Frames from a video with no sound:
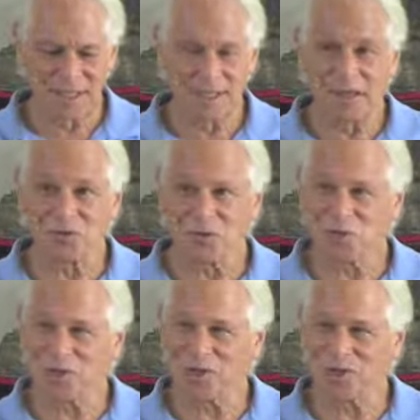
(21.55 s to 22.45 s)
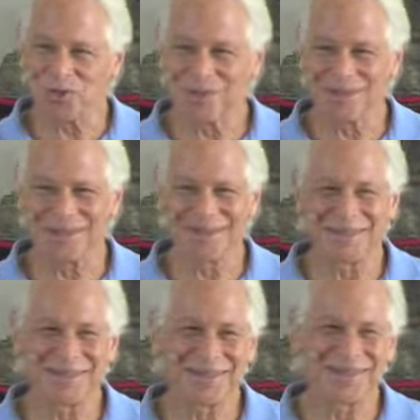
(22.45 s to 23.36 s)
life situation
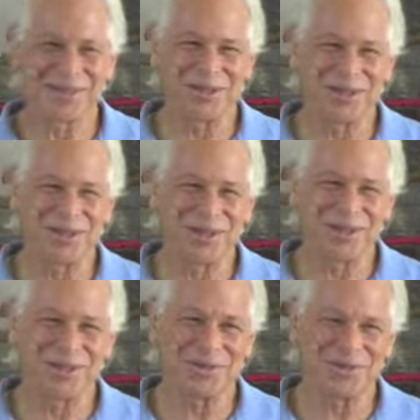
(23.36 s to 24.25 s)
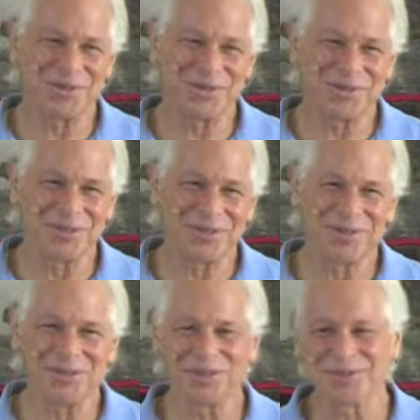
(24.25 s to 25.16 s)
that's not clear how the
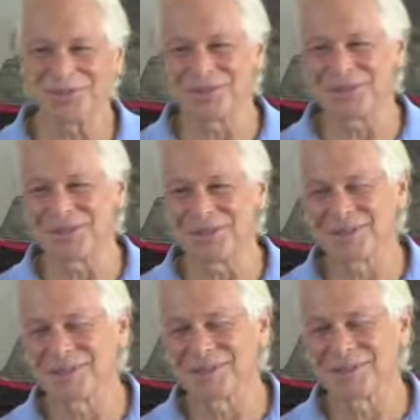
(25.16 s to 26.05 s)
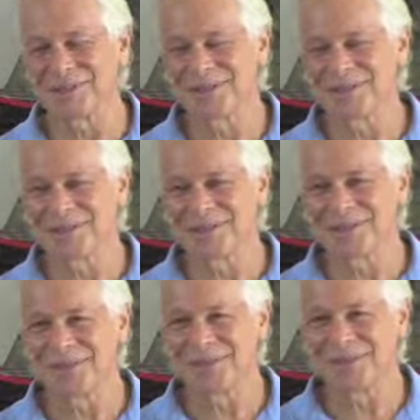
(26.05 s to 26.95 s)
teachings
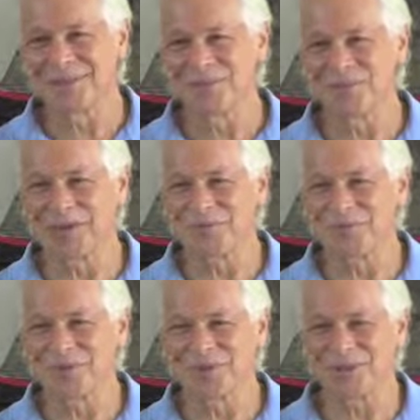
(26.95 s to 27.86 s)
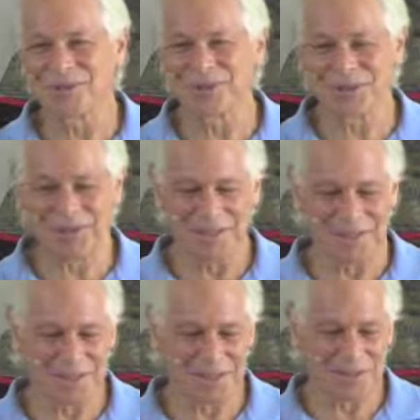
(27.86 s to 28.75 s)
of mindfulness
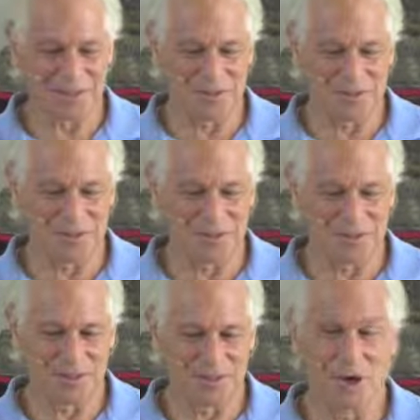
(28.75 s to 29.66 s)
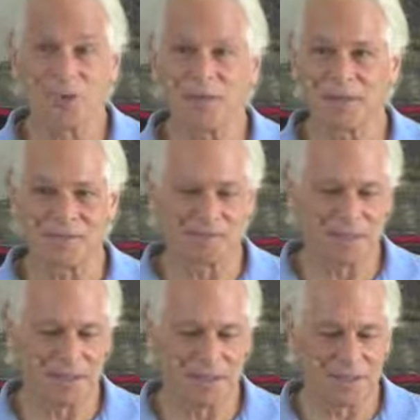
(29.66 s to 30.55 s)
and
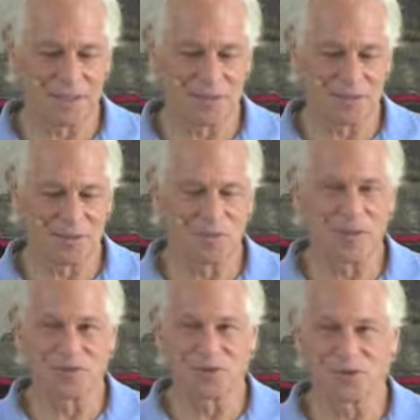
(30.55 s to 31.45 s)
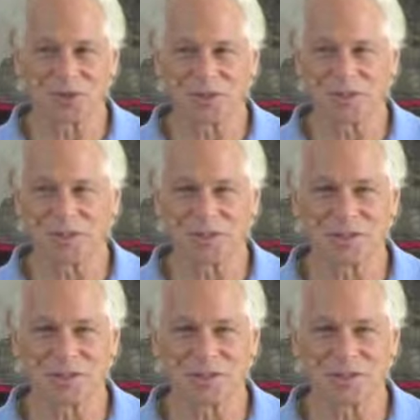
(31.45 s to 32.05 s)
Dharma could be beneficial.